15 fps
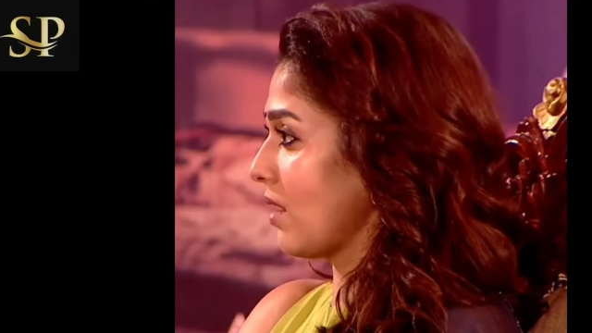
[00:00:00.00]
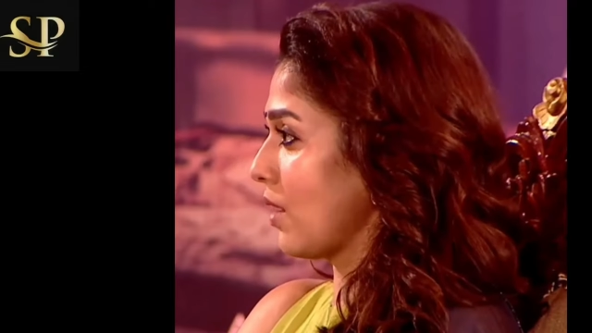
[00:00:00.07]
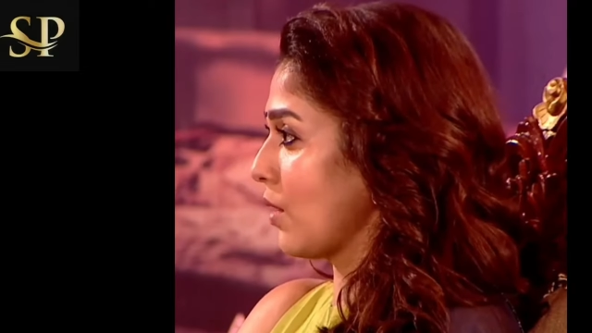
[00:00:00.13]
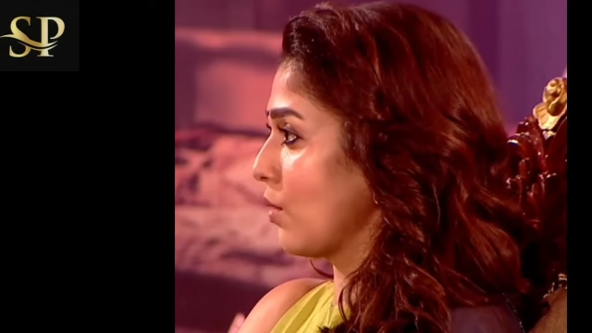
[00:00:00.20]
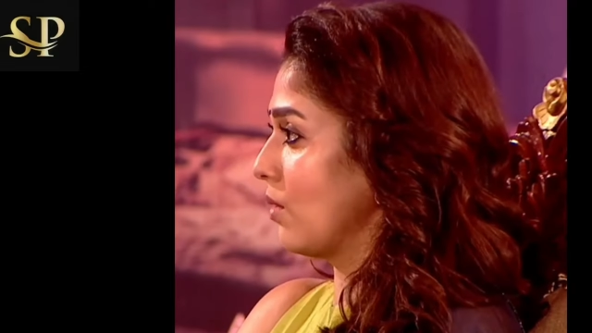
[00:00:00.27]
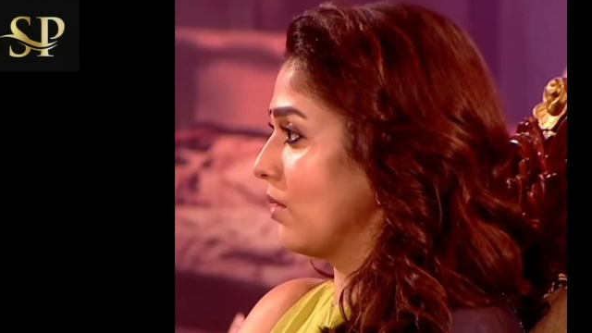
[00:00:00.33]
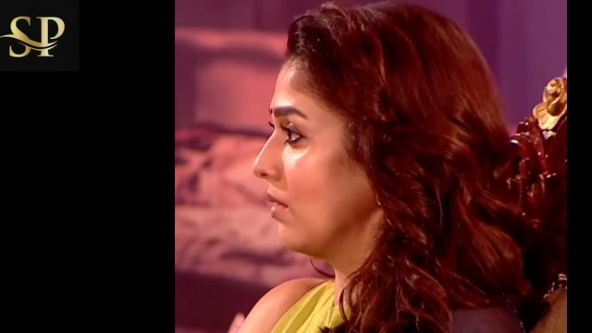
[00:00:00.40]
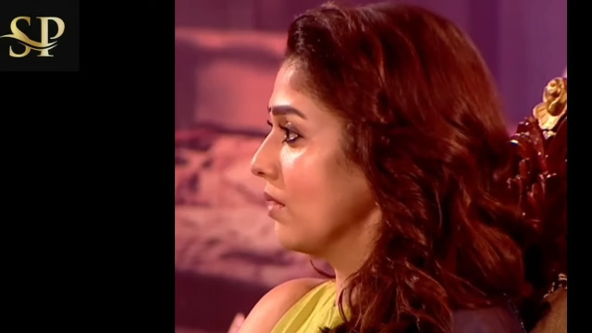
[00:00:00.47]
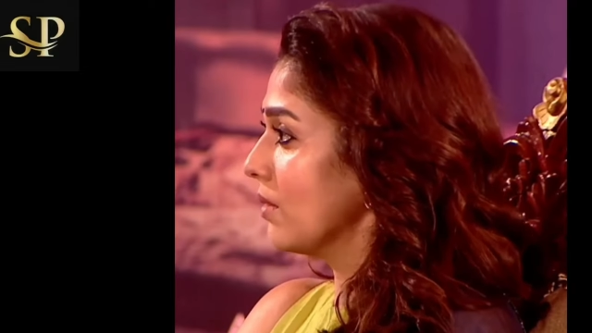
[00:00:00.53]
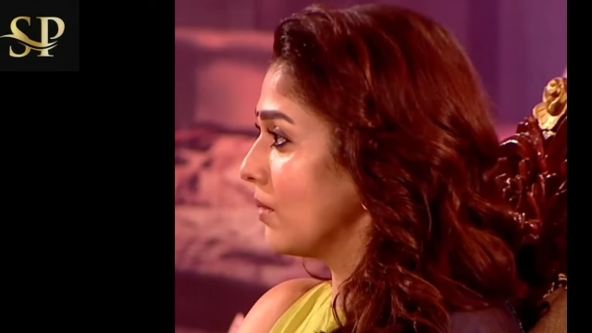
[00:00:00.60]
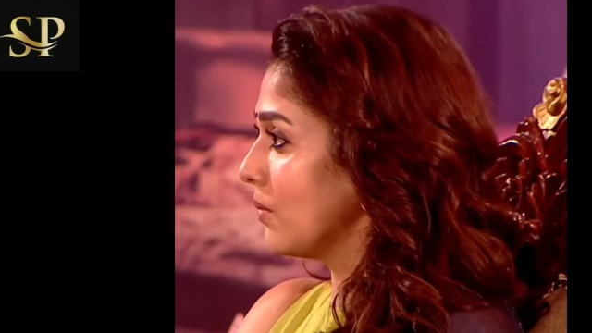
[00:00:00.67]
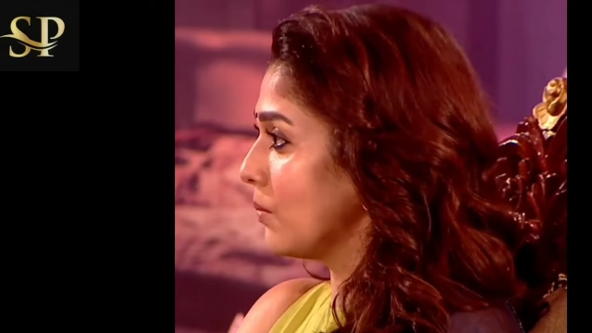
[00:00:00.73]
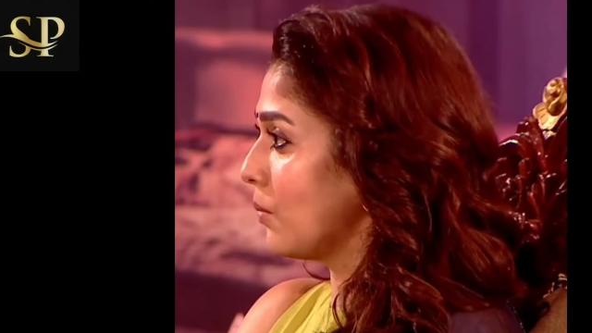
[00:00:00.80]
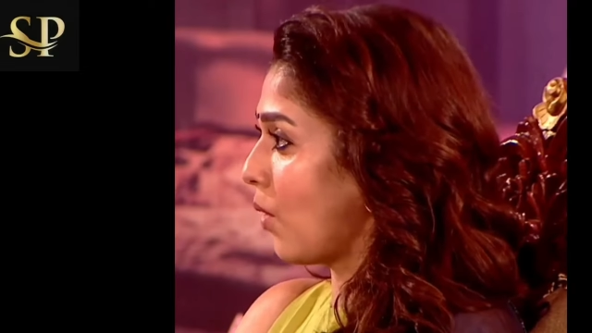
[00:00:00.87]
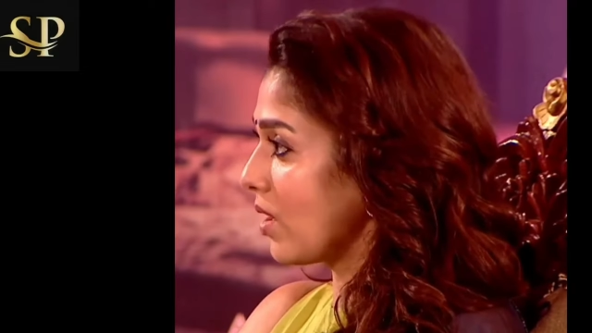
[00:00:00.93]
you know,
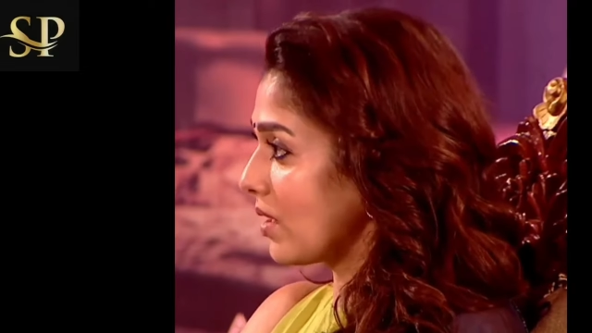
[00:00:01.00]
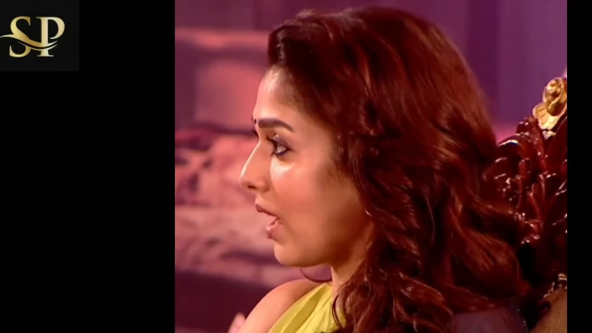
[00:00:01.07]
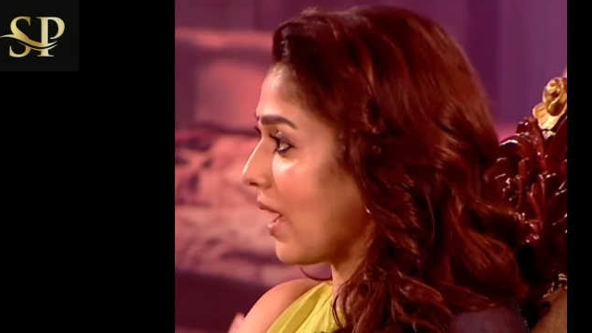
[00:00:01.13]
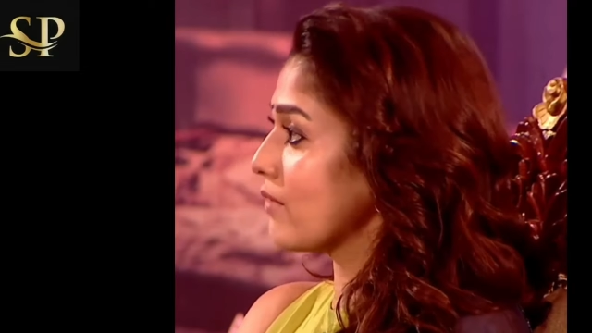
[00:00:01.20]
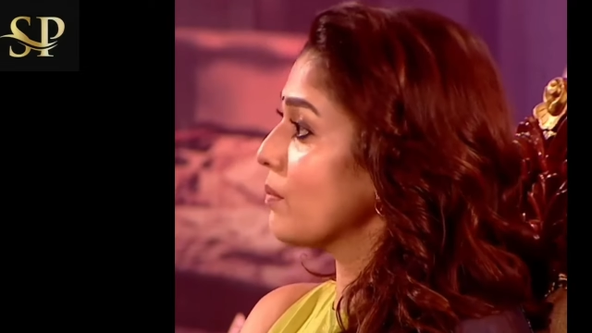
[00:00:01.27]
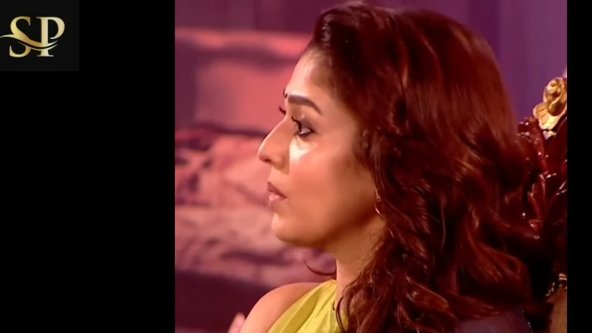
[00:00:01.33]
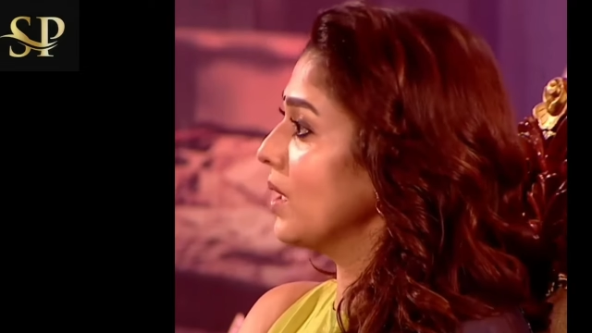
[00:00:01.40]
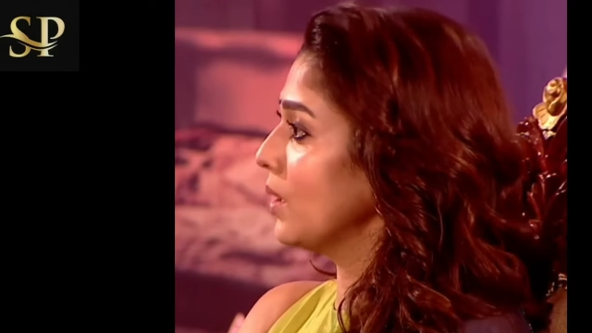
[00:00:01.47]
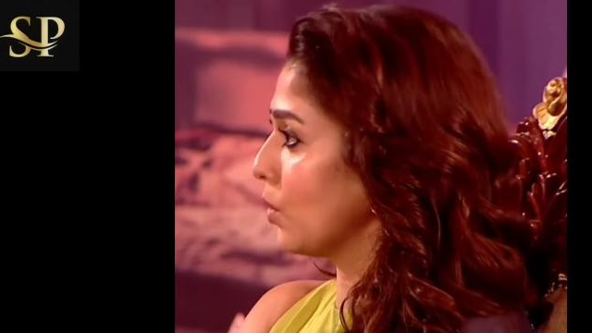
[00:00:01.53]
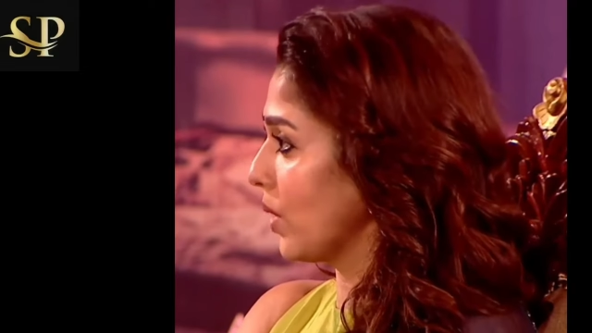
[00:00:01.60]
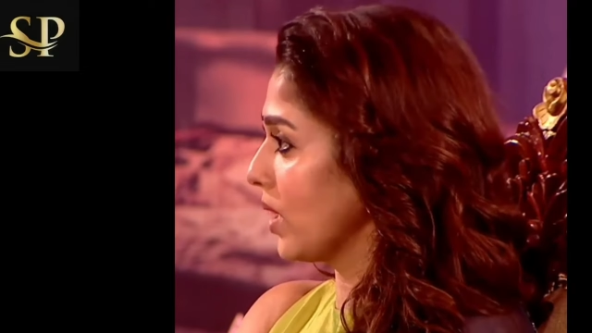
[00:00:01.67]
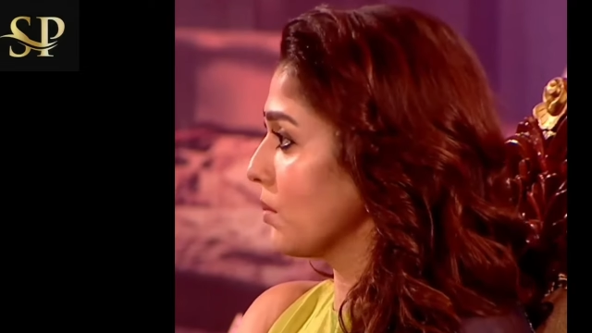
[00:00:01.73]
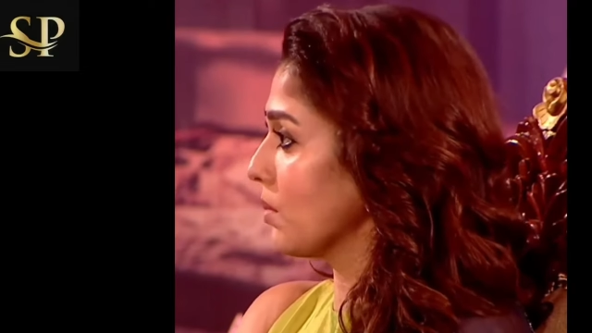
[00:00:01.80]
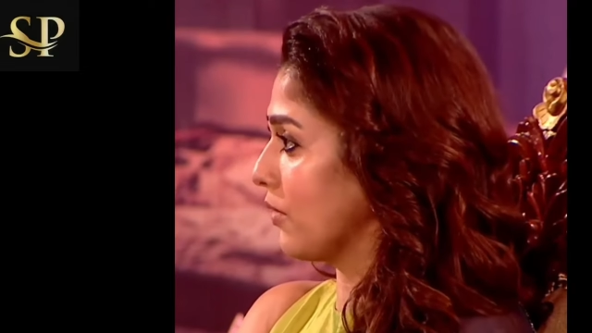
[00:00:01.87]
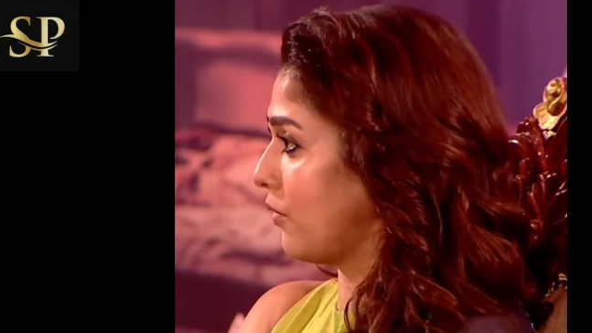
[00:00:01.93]
what I have been
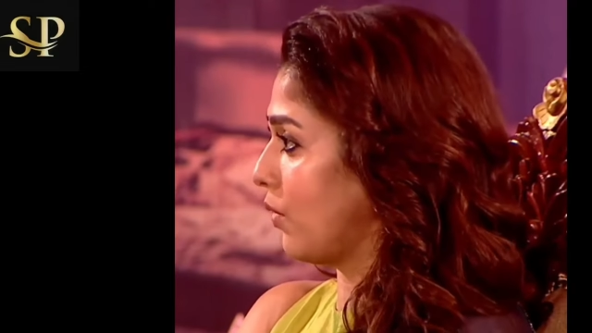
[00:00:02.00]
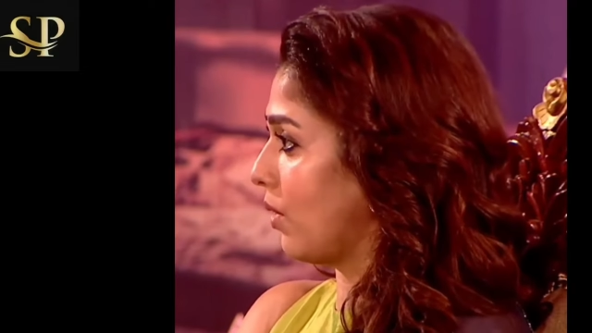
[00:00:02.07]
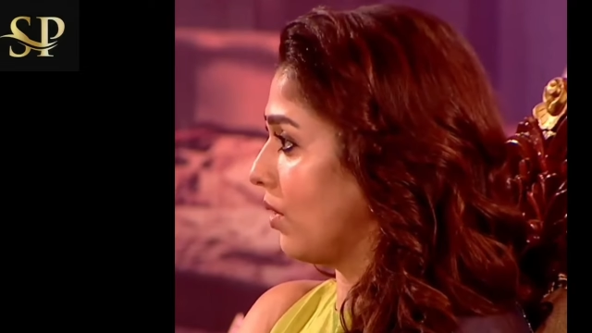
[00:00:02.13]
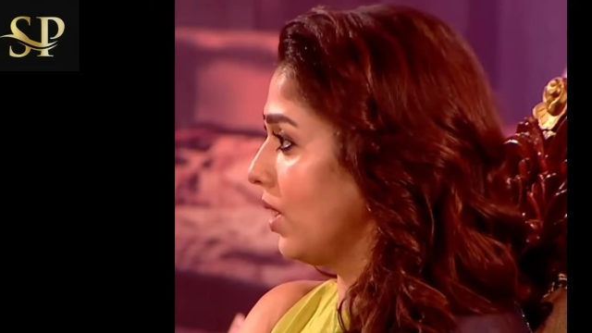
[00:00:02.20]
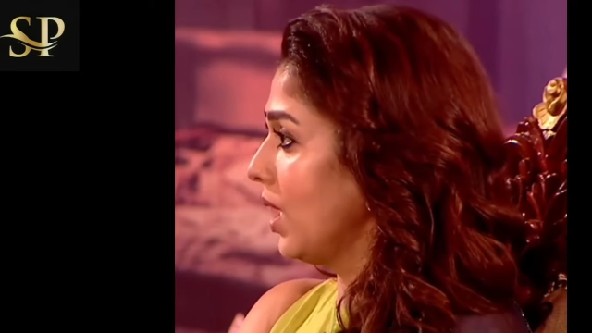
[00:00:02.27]
doing before.